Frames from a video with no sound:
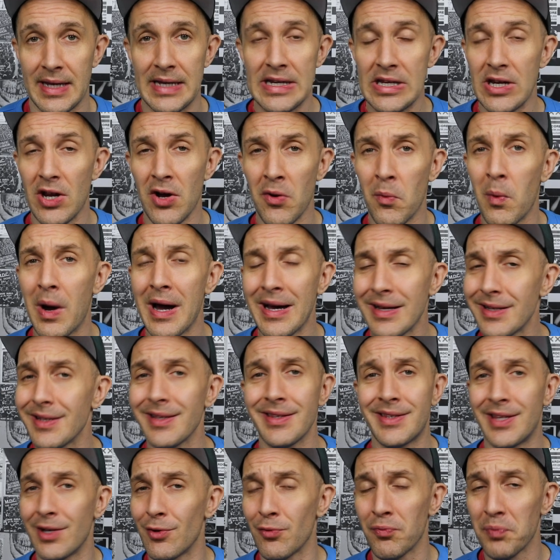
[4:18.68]
And you know
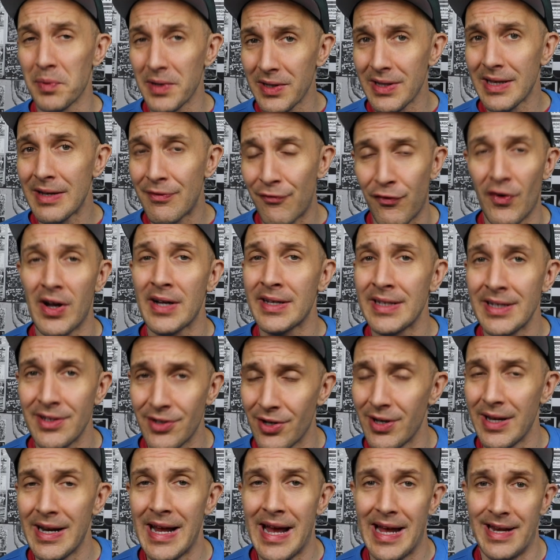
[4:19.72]
what? They're really fucking
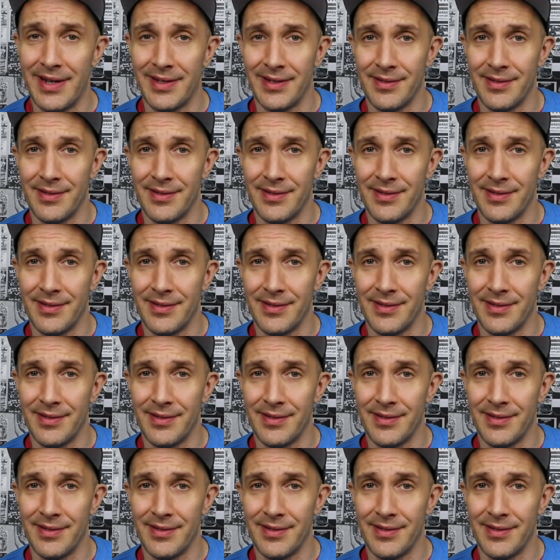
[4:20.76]
good at